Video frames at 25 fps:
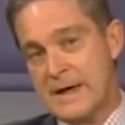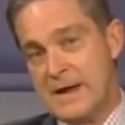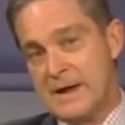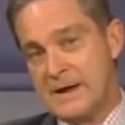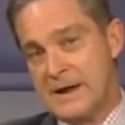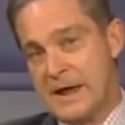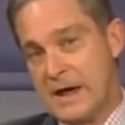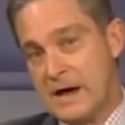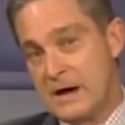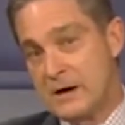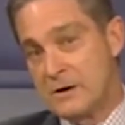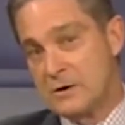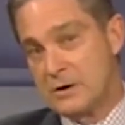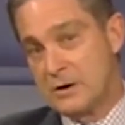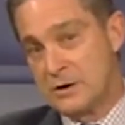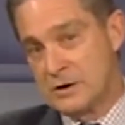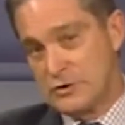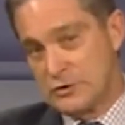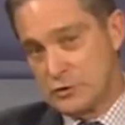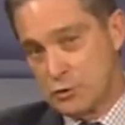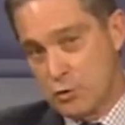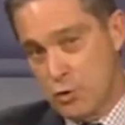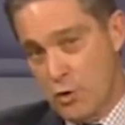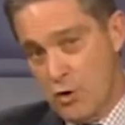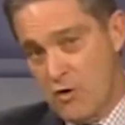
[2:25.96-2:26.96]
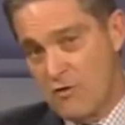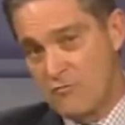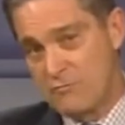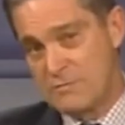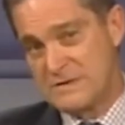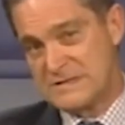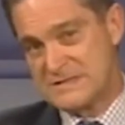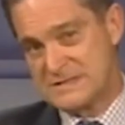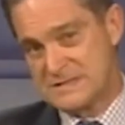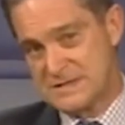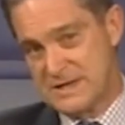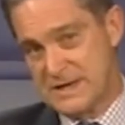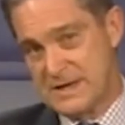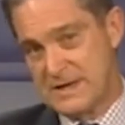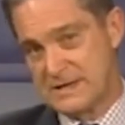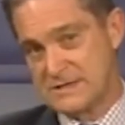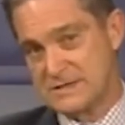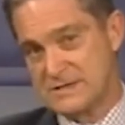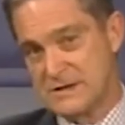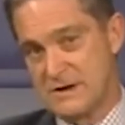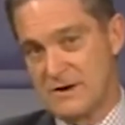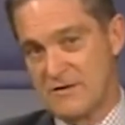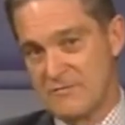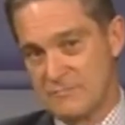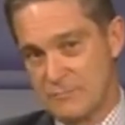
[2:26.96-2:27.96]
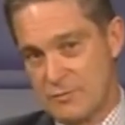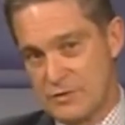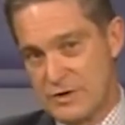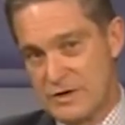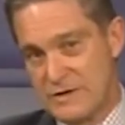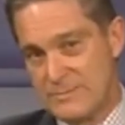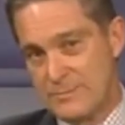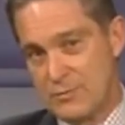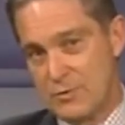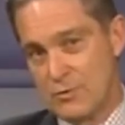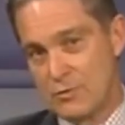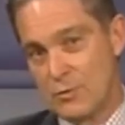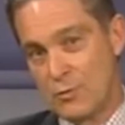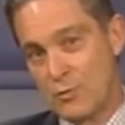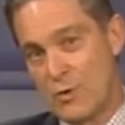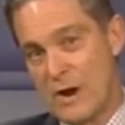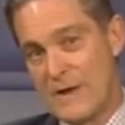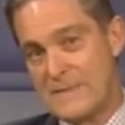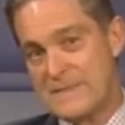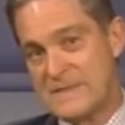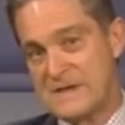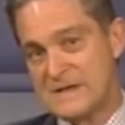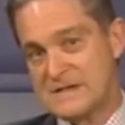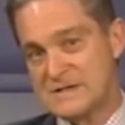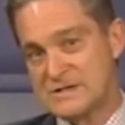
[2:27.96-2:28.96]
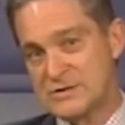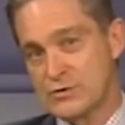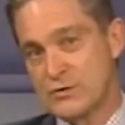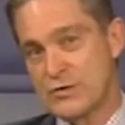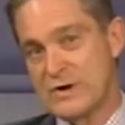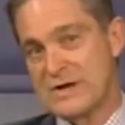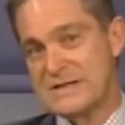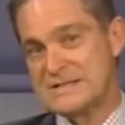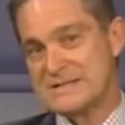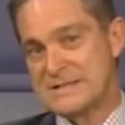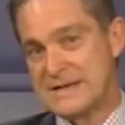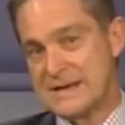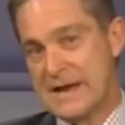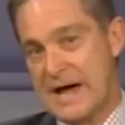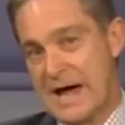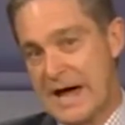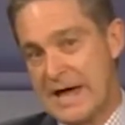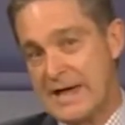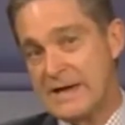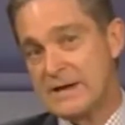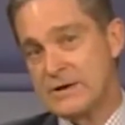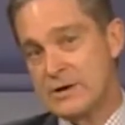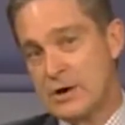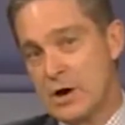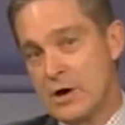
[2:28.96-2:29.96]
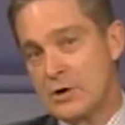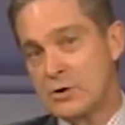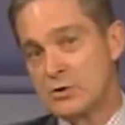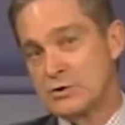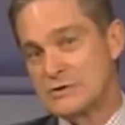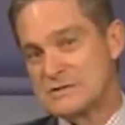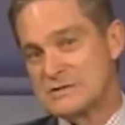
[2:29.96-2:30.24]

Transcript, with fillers: Now, 12% of people rate their stress at 8, 9, or